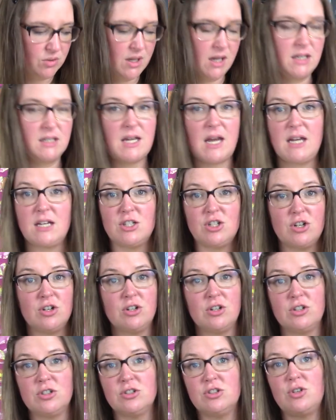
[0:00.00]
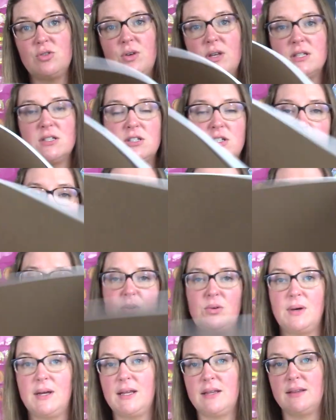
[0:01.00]
They take turns who gets to
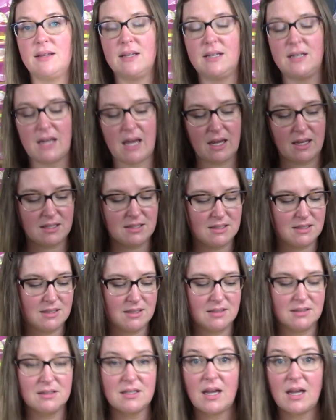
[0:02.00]
glue in the next